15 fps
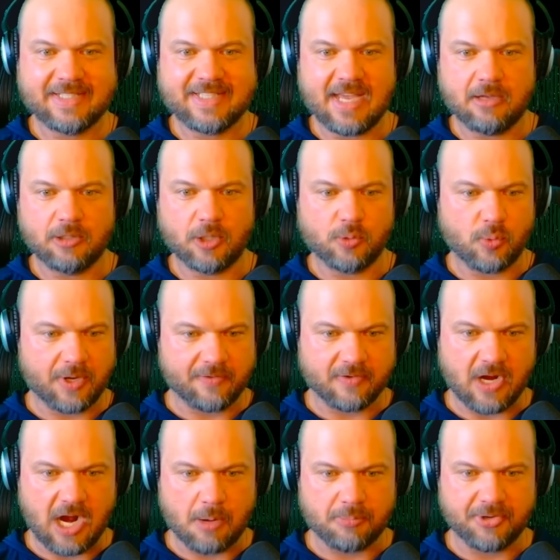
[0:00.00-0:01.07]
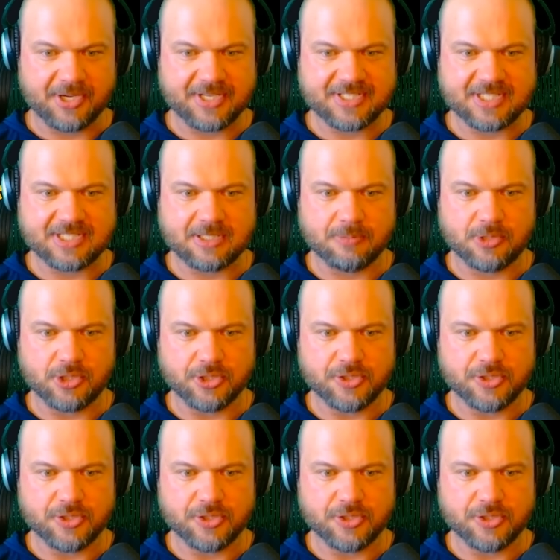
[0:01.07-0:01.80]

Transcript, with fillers: download whatever operating system you're